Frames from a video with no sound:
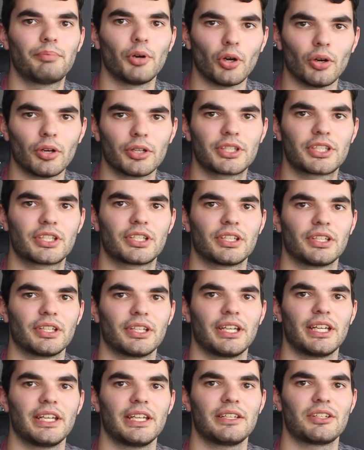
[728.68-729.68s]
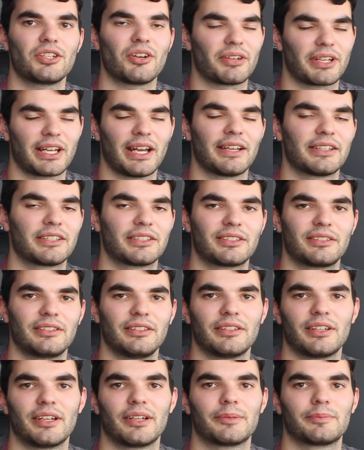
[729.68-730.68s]
But he got gassed,
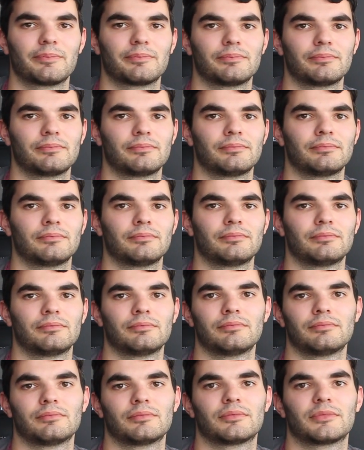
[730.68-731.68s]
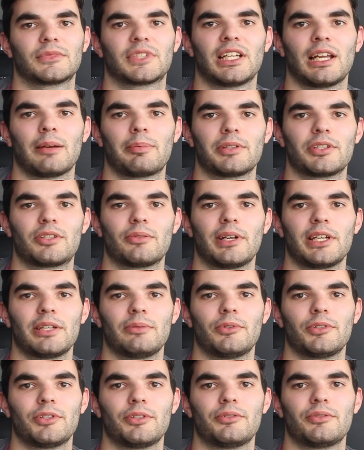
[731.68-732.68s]
you know. Can happen to
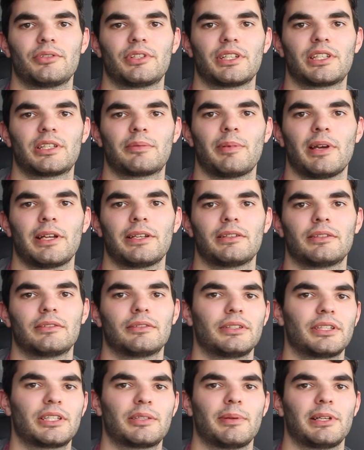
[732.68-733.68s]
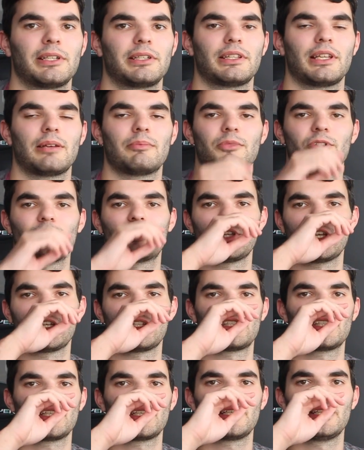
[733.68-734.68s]
anyone who's expending that much
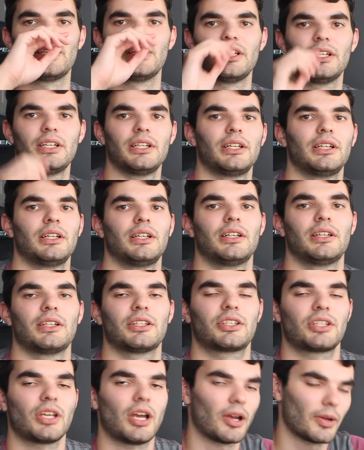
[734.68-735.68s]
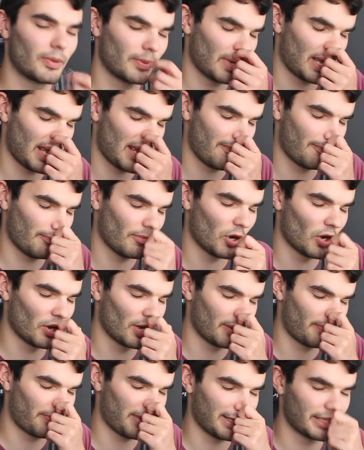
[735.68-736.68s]
energy. So, in
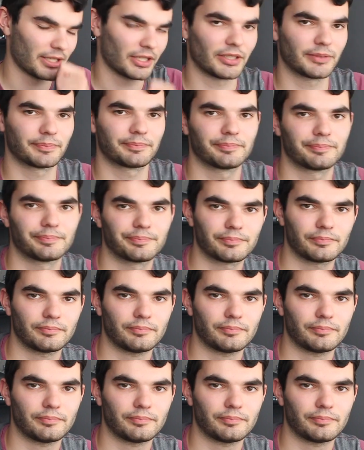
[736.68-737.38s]
my opinion,